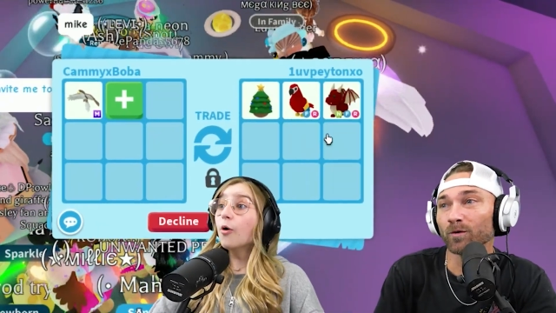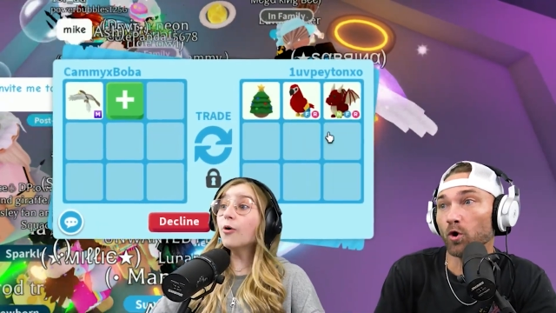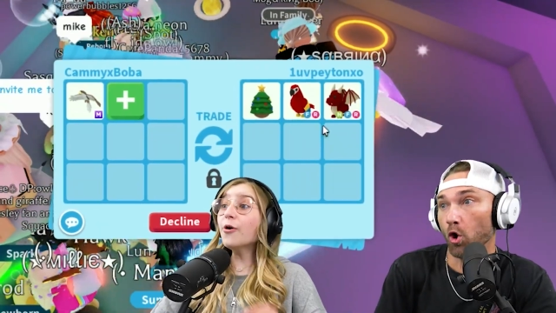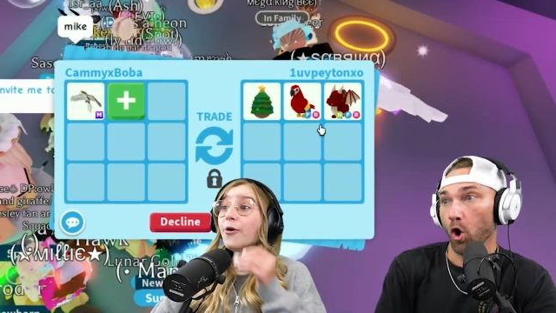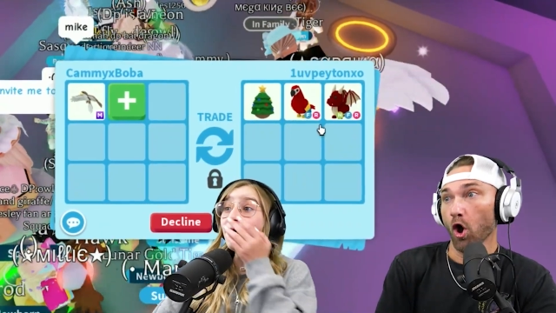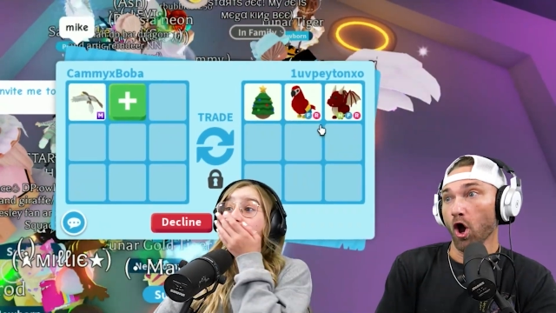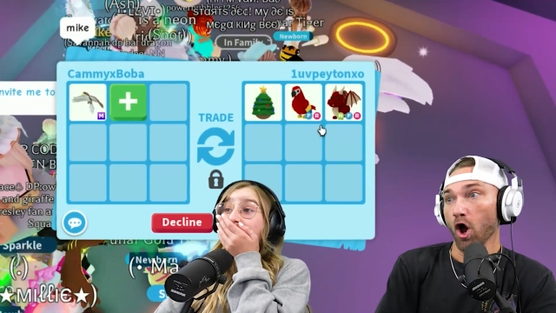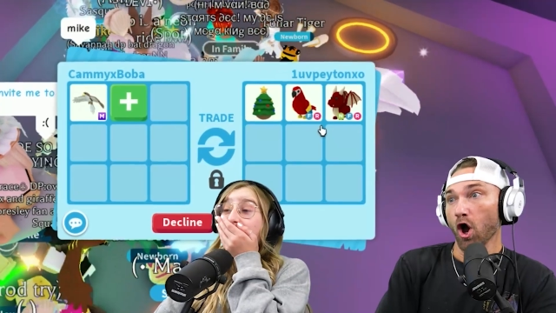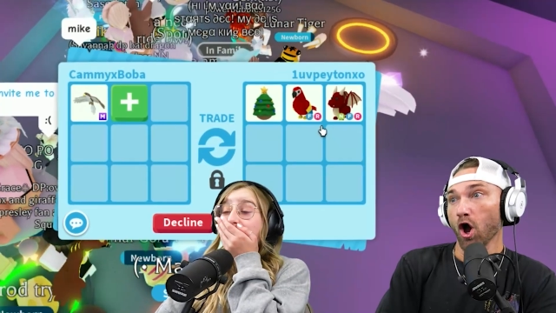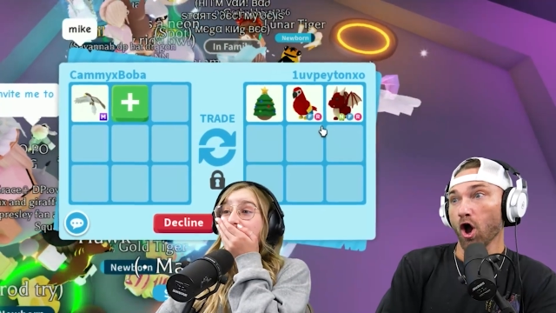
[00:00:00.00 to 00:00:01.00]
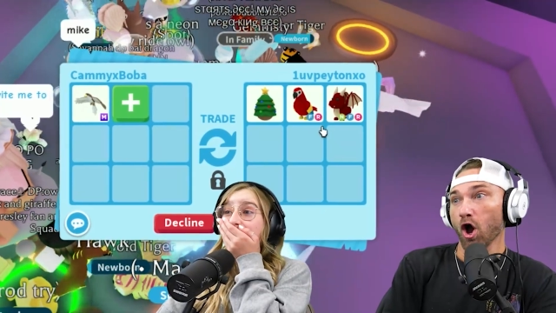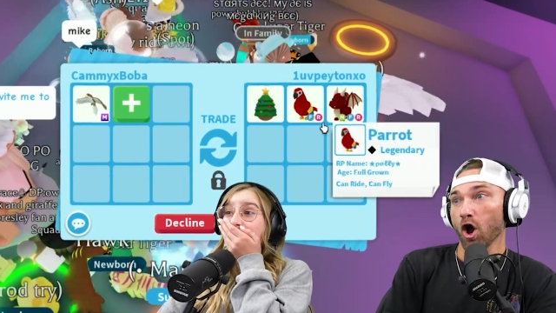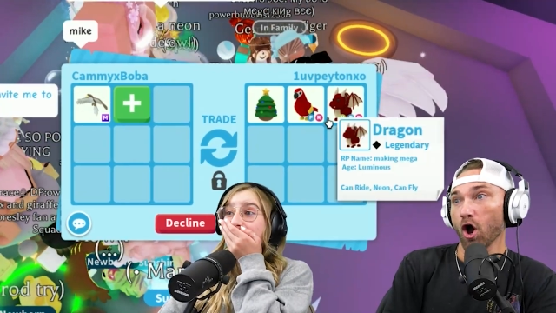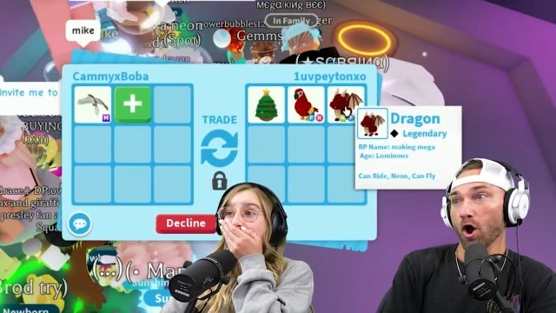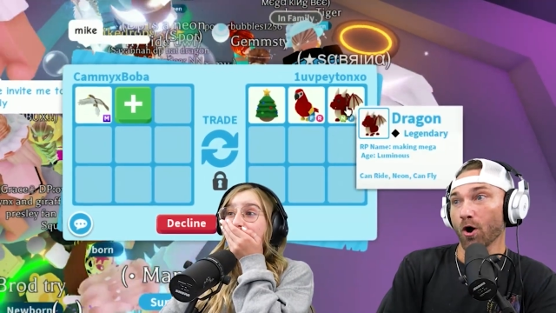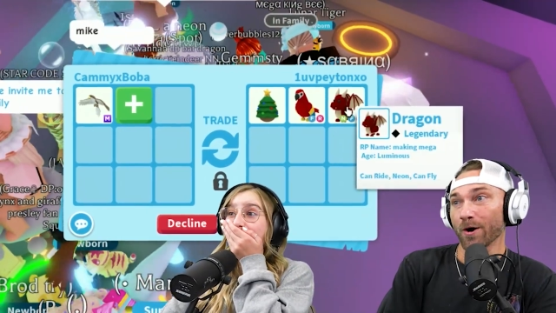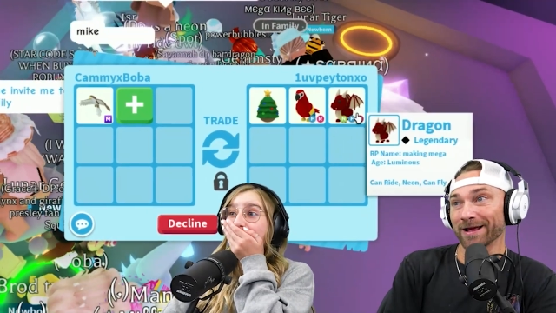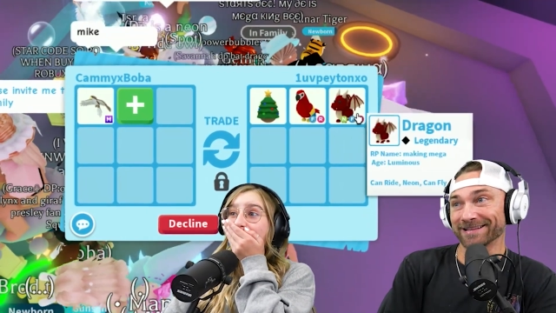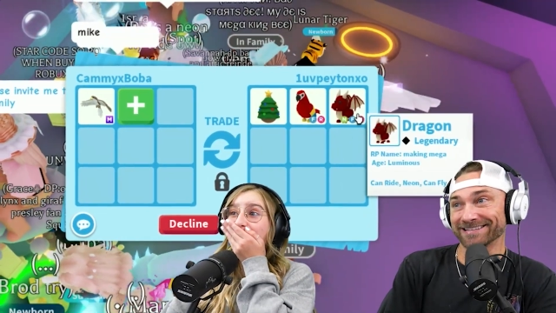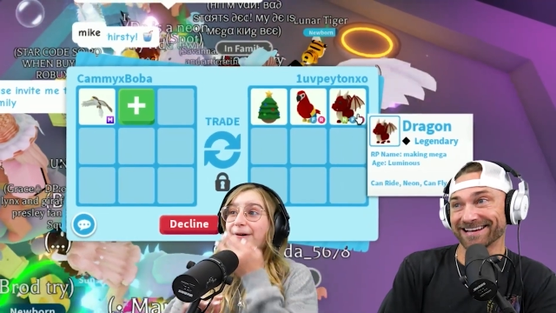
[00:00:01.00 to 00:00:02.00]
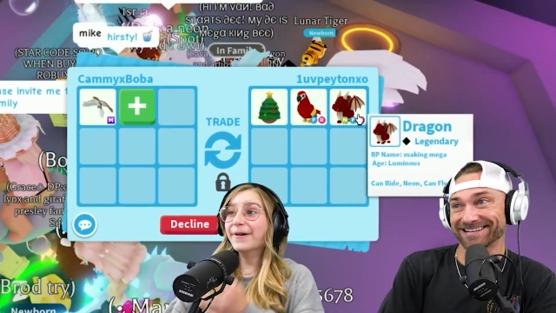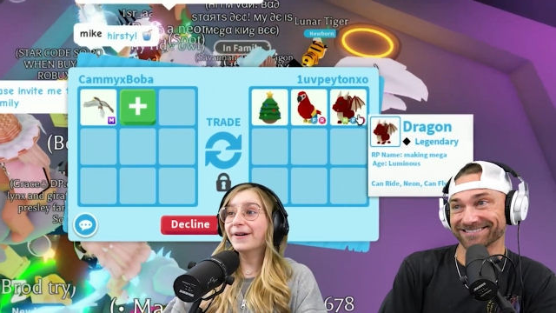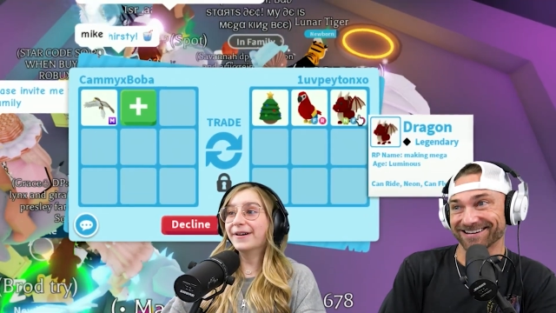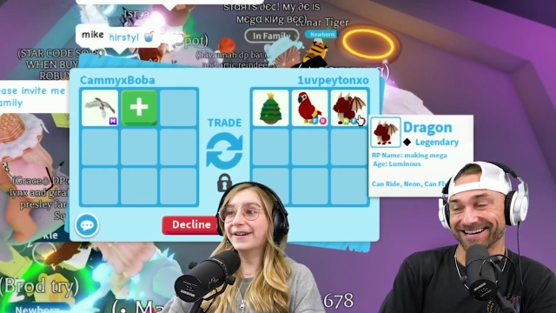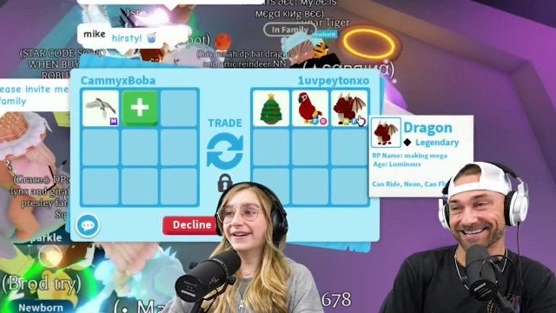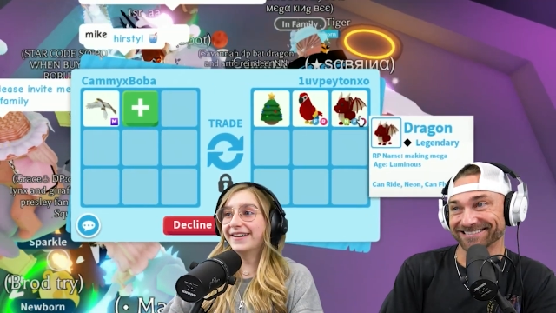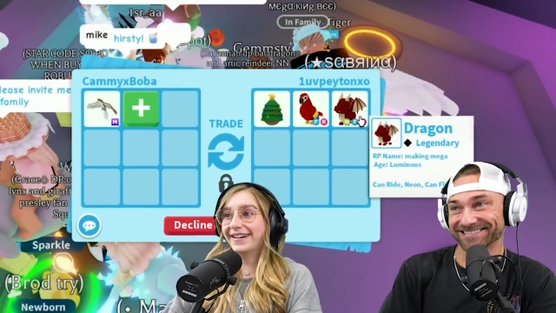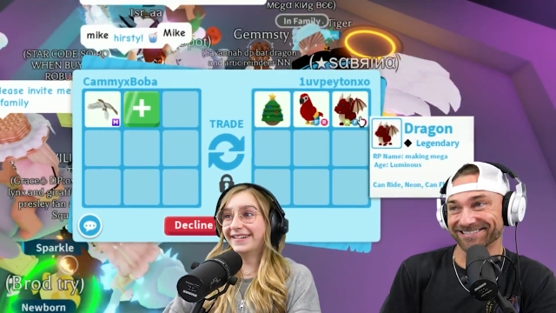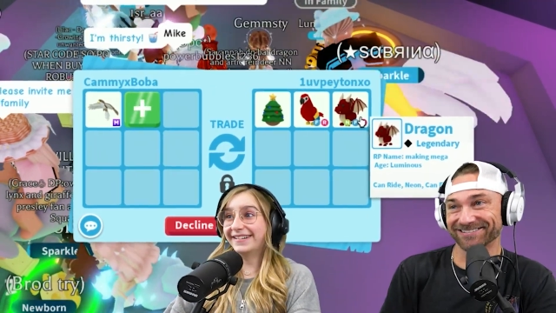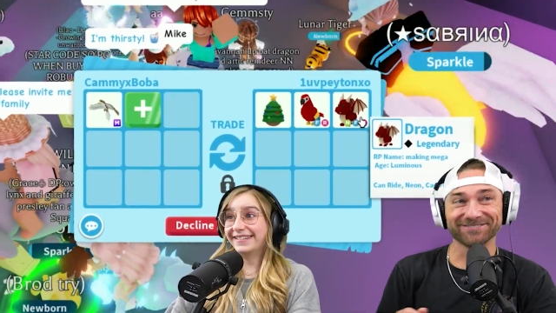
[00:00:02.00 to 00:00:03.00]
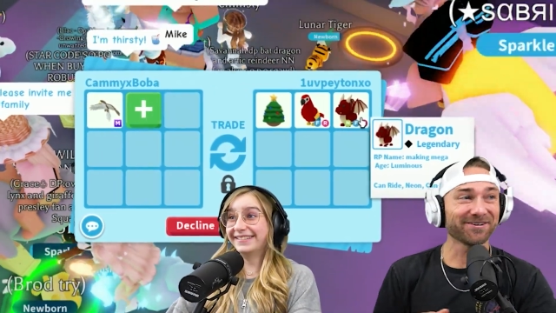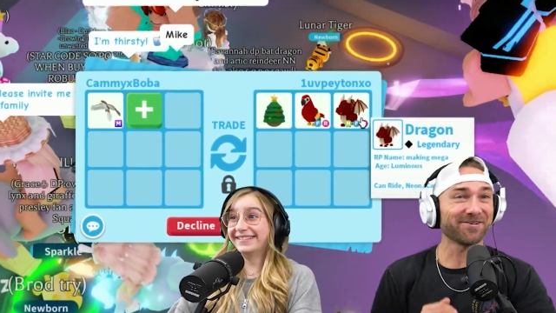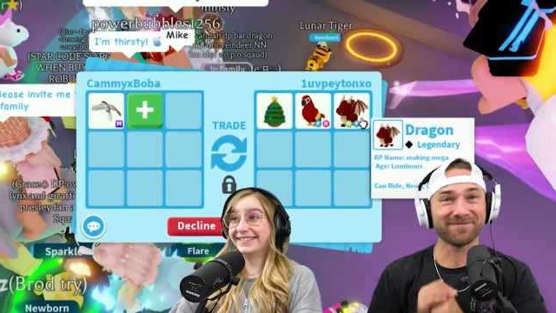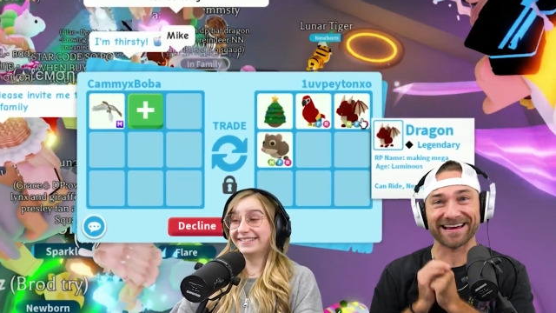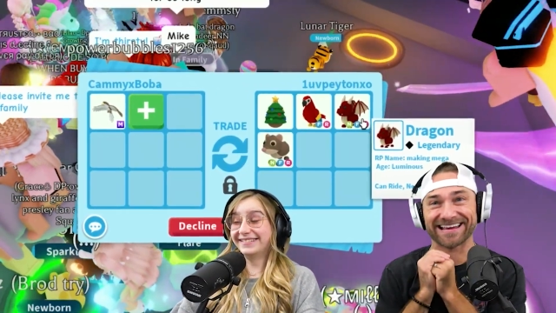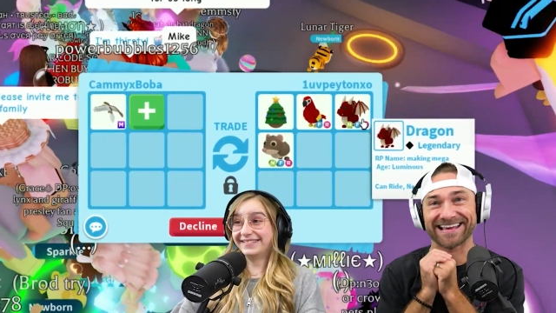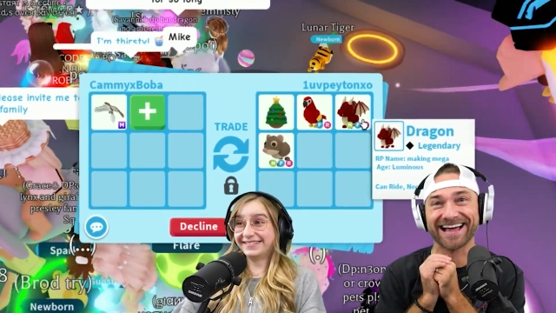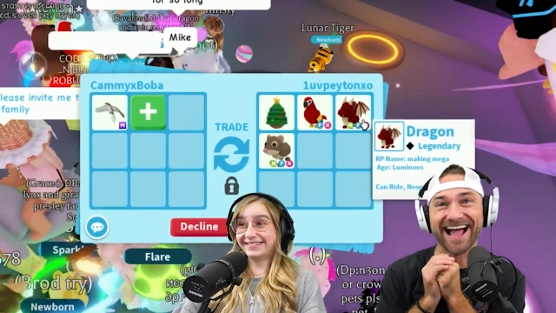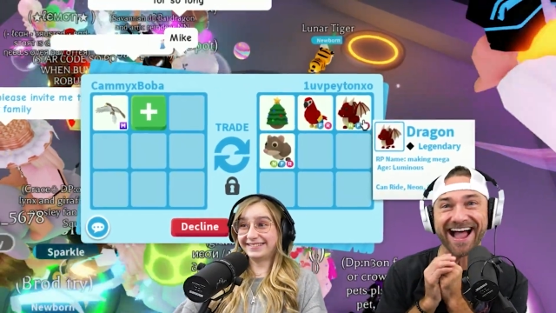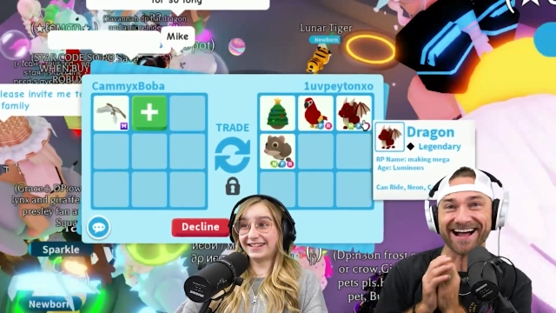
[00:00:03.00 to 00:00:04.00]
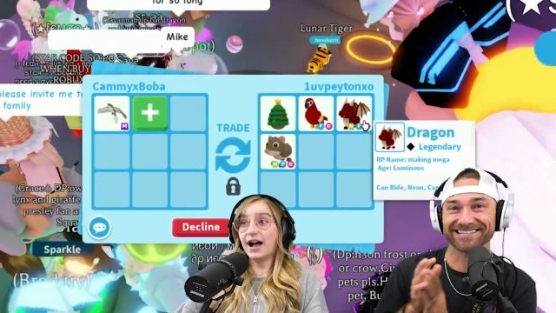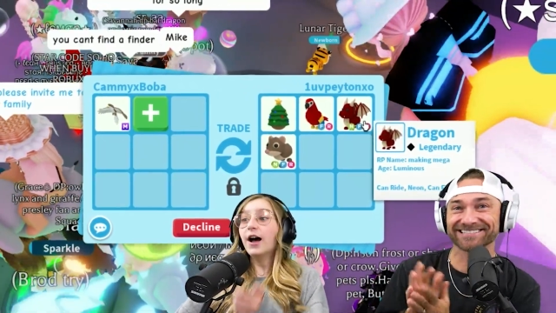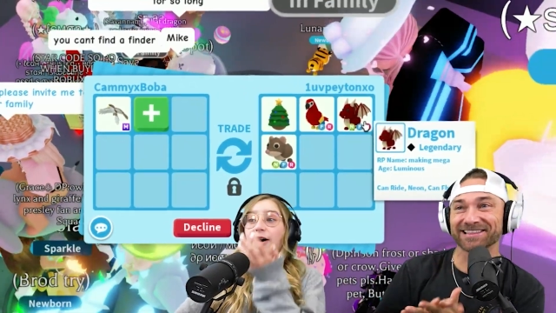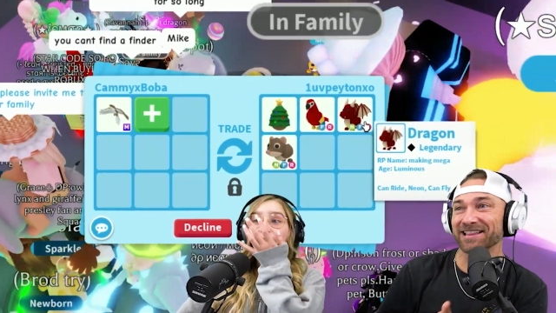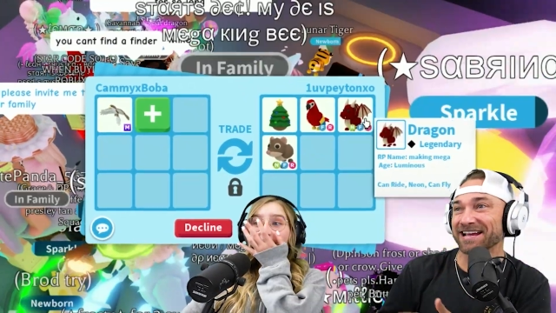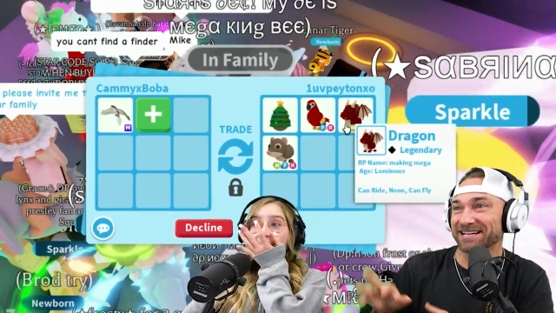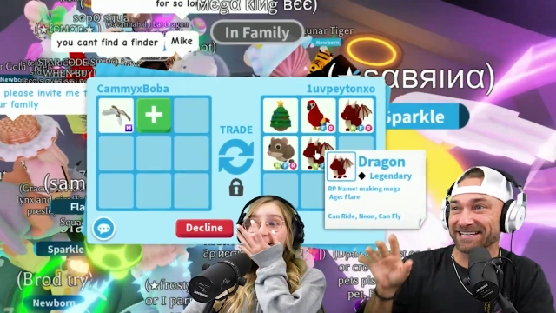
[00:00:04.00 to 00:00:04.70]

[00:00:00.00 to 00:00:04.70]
Speaker 1: Oh, and the Neon Dragon too. Oh my gosh, the like,